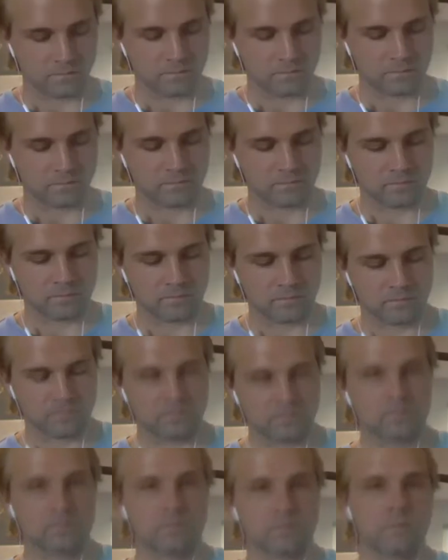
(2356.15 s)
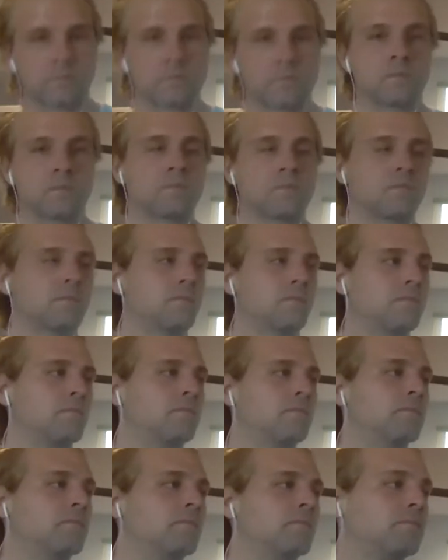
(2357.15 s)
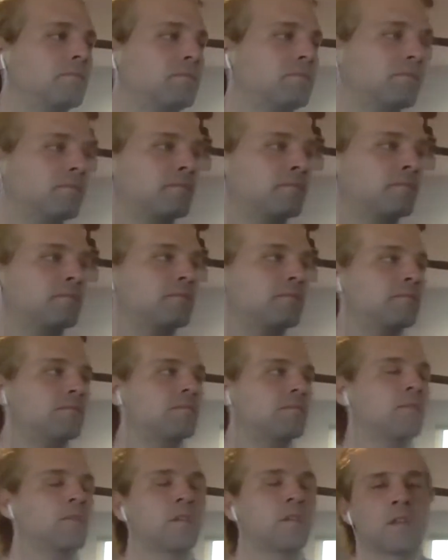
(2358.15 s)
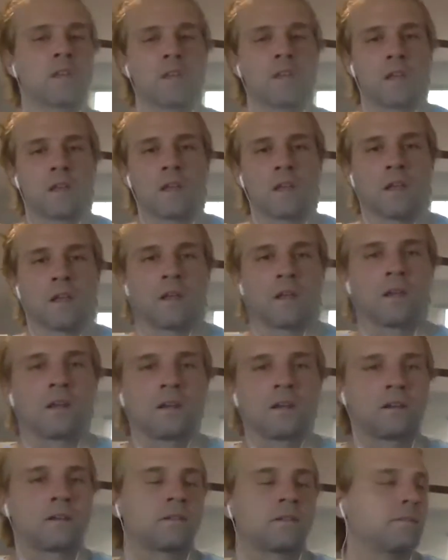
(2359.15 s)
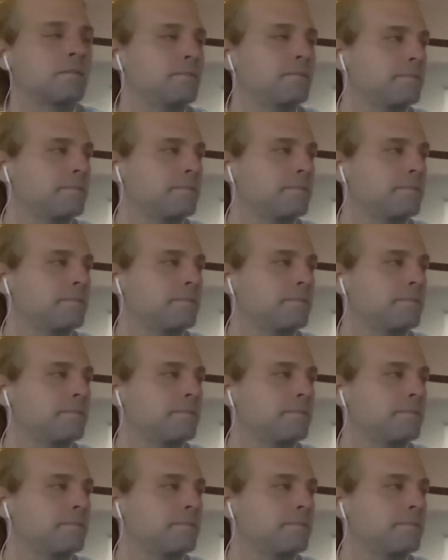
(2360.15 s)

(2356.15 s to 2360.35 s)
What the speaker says: The person shown says nothing.